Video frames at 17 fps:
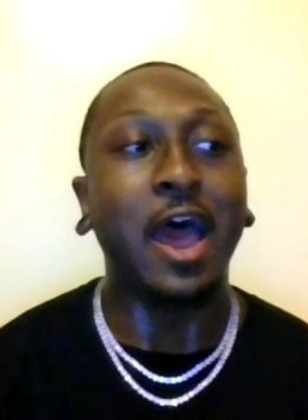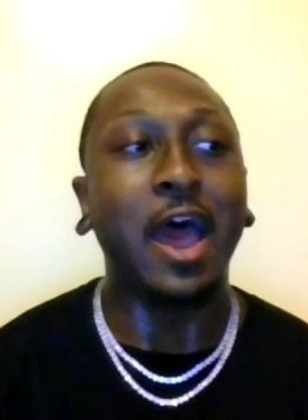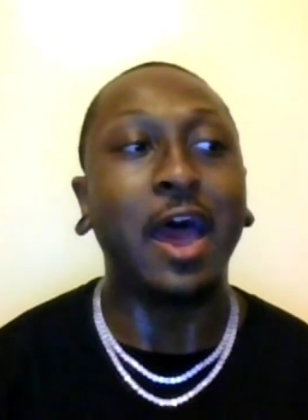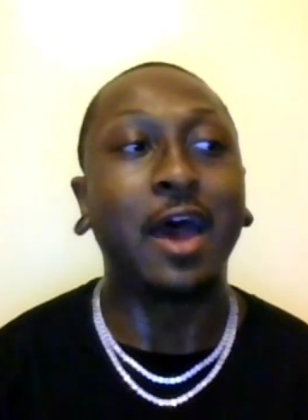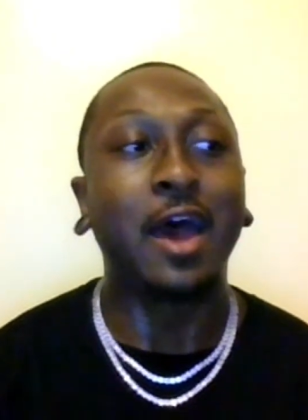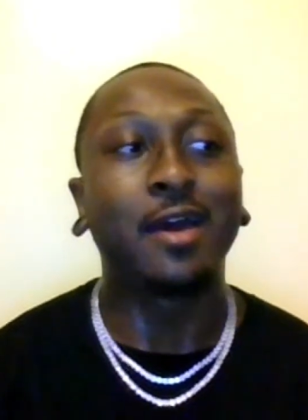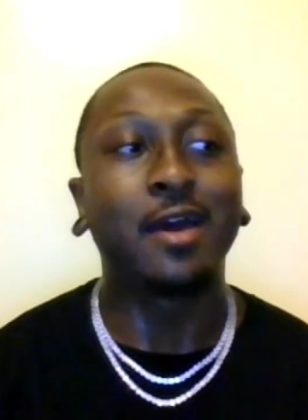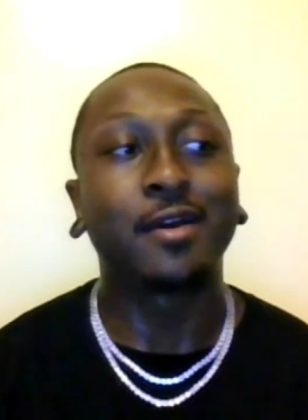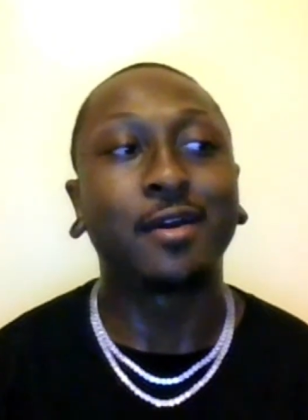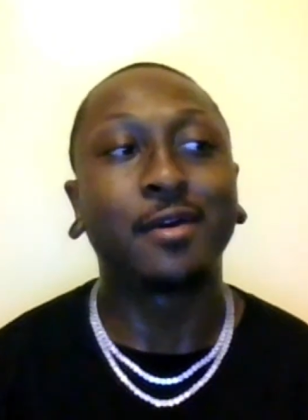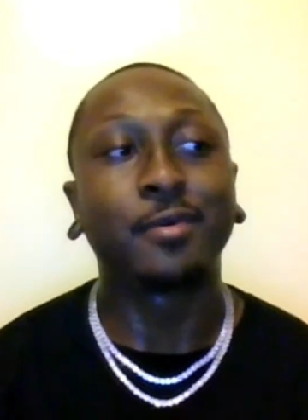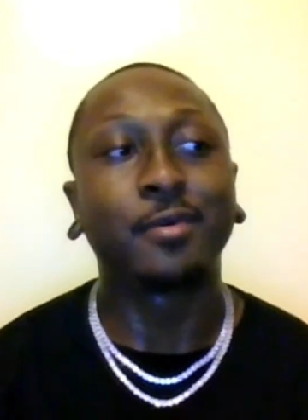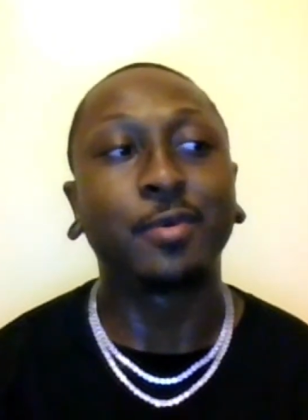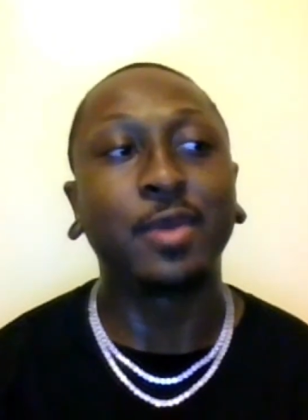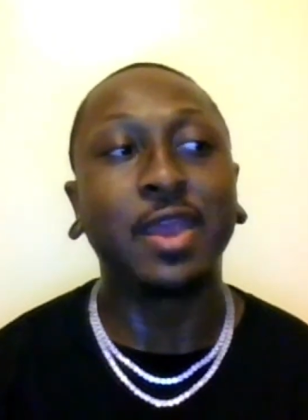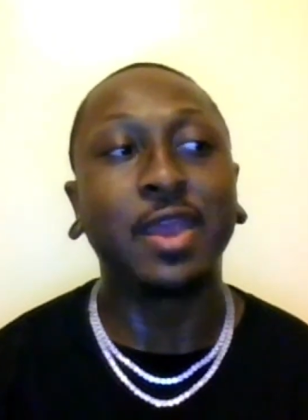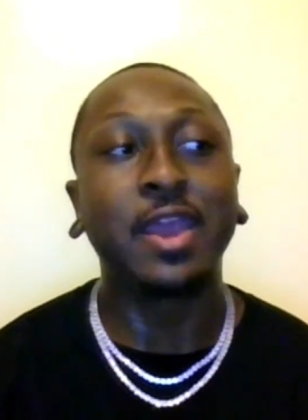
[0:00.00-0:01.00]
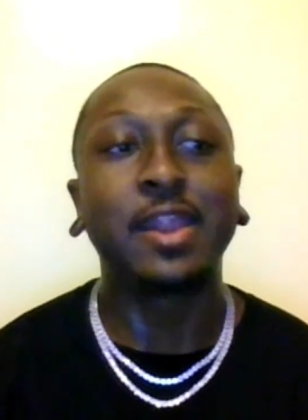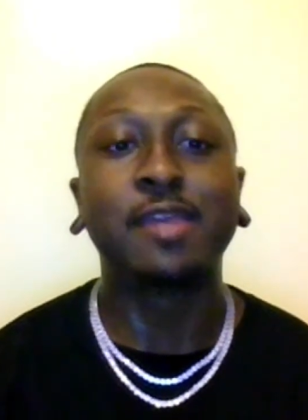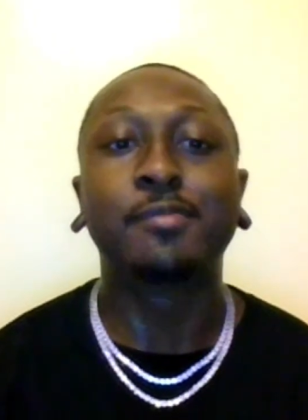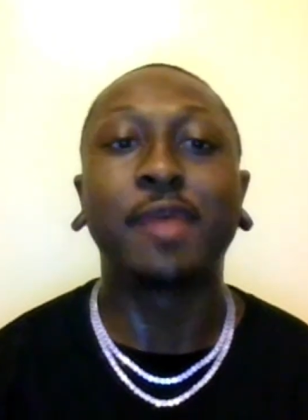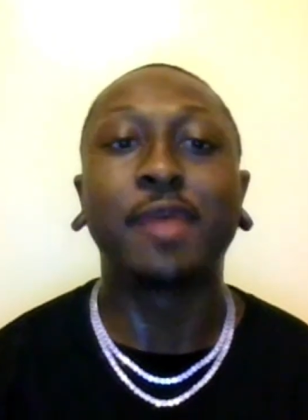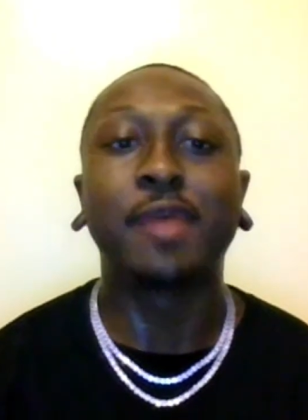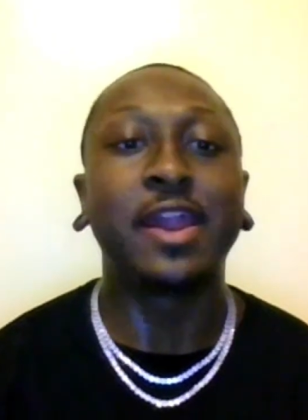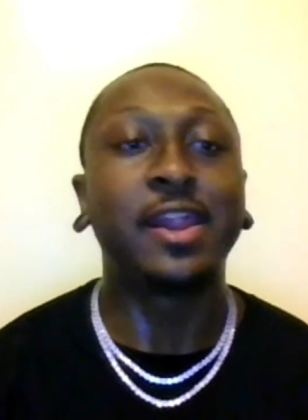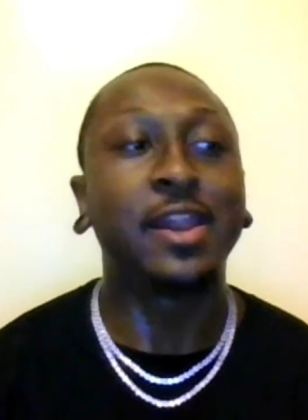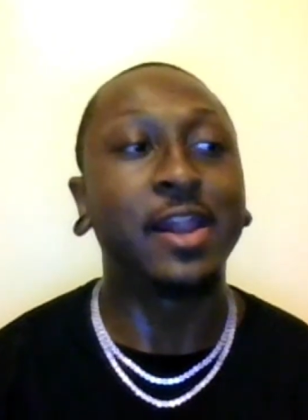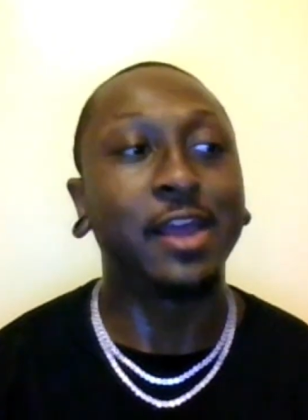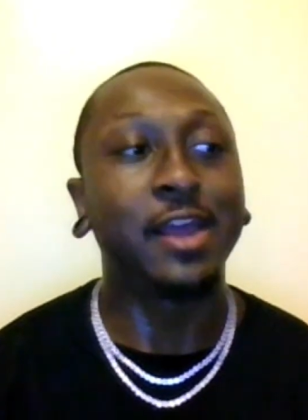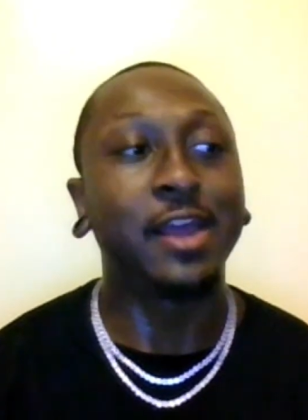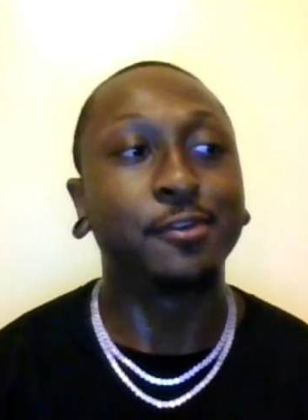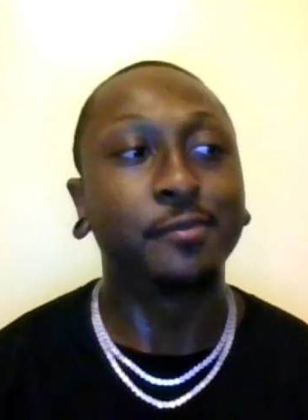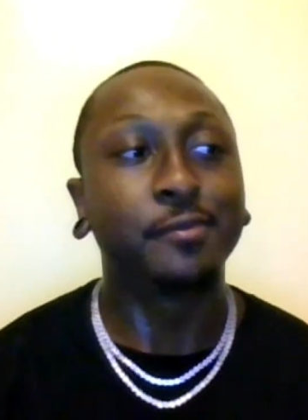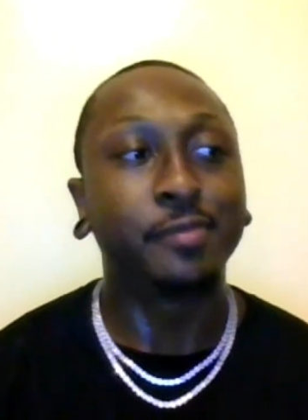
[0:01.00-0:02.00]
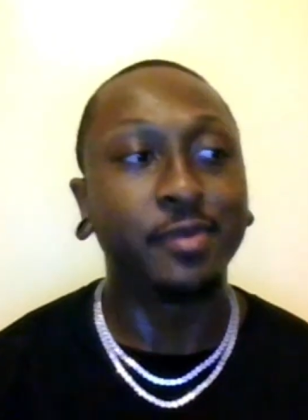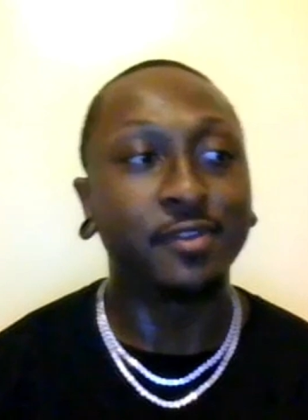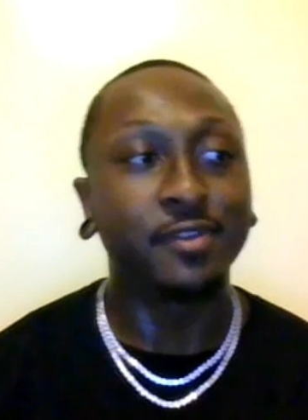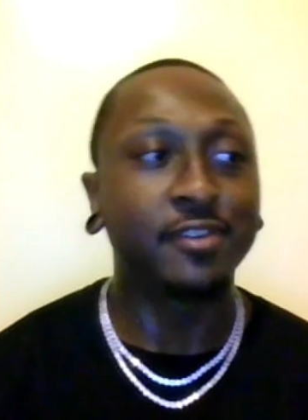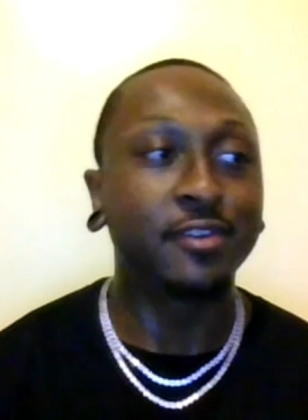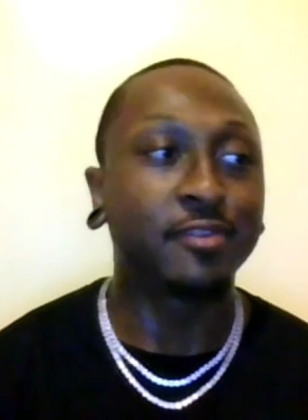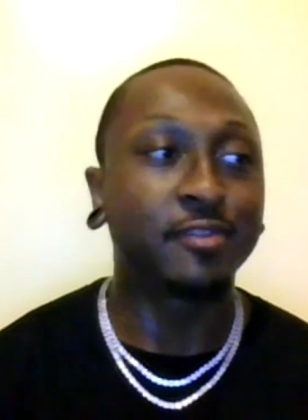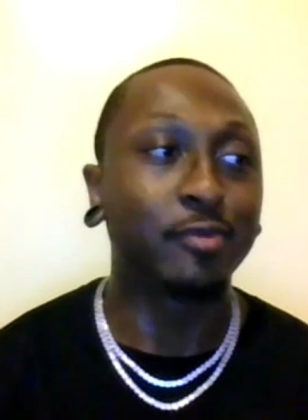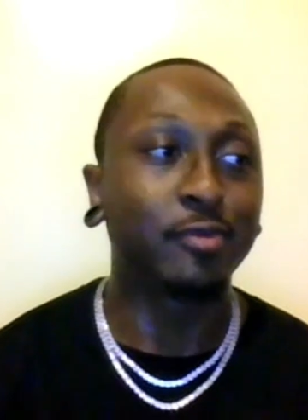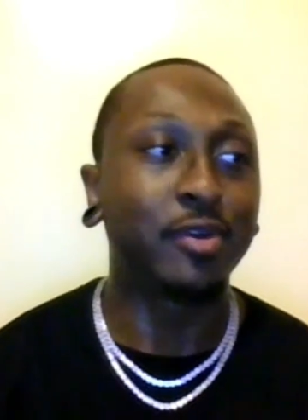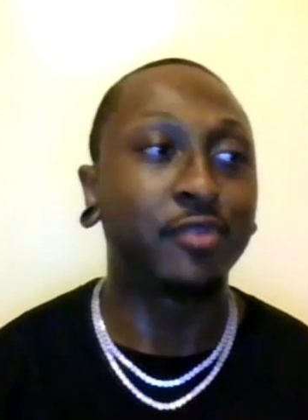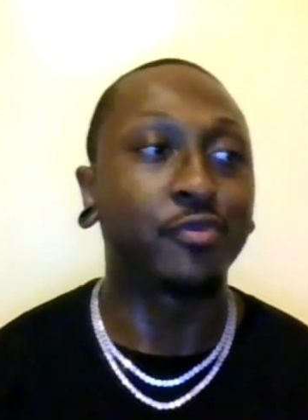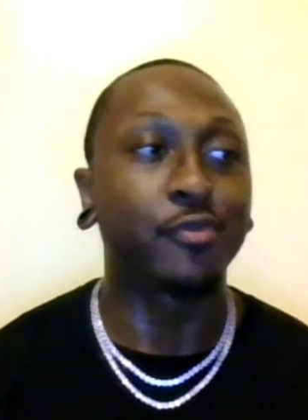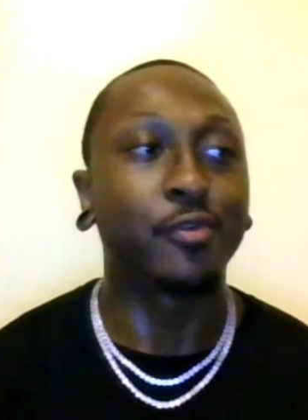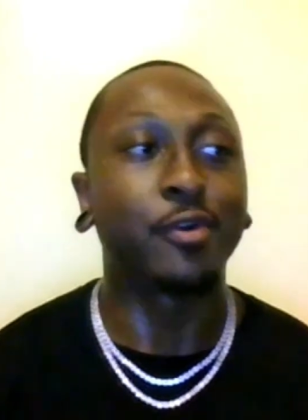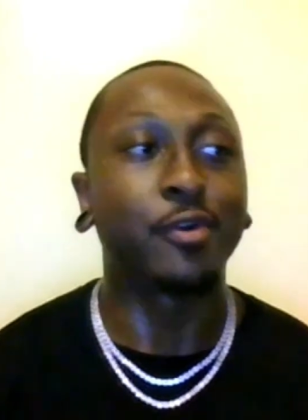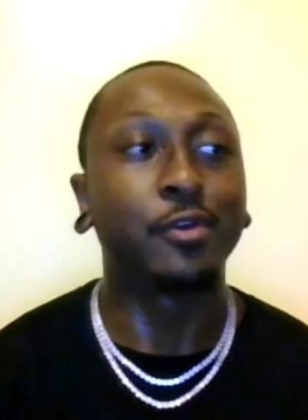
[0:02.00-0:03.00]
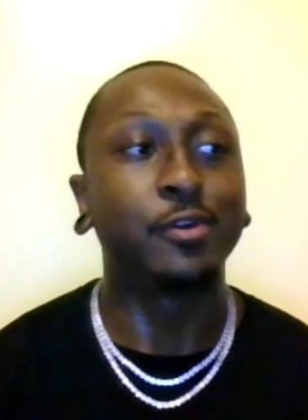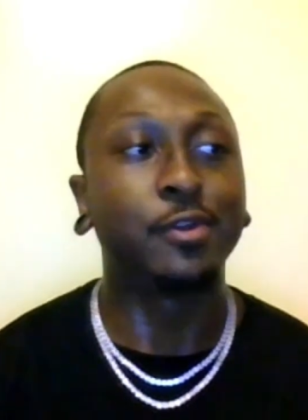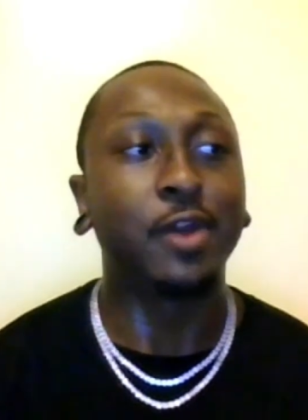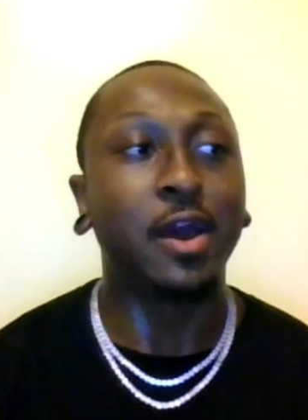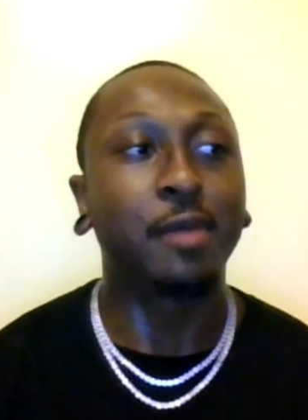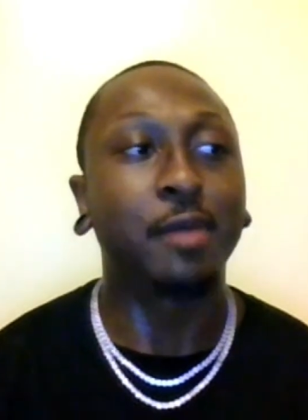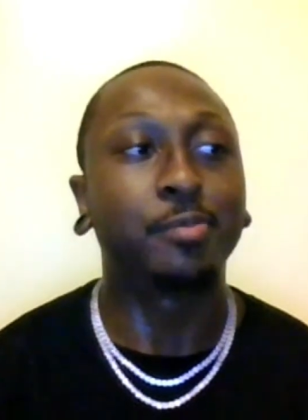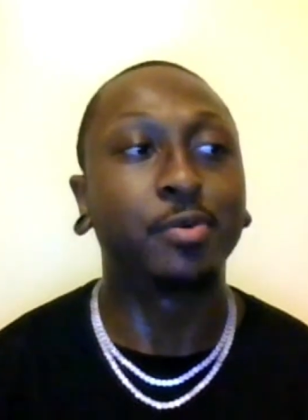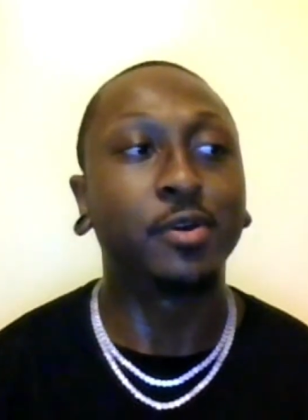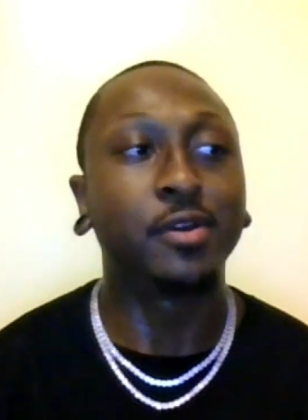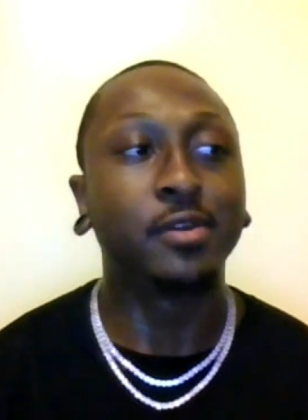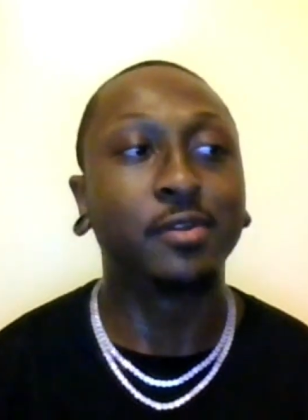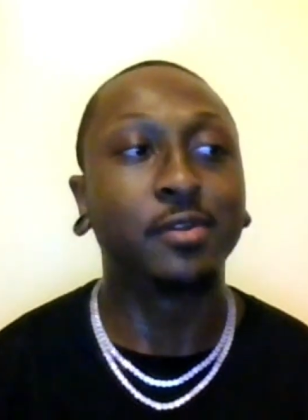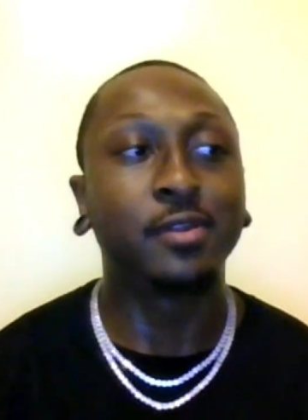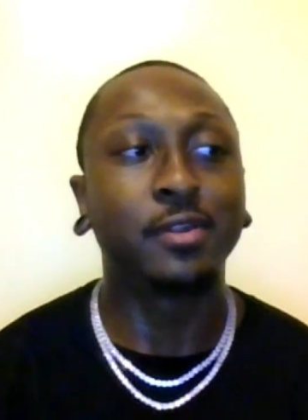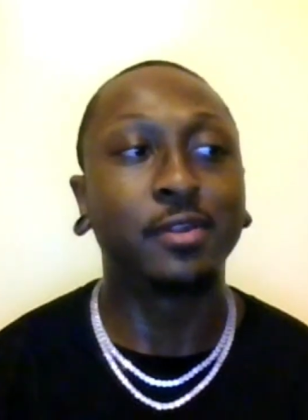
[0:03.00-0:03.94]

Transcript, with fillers: I, anybody that I do business with or you know I put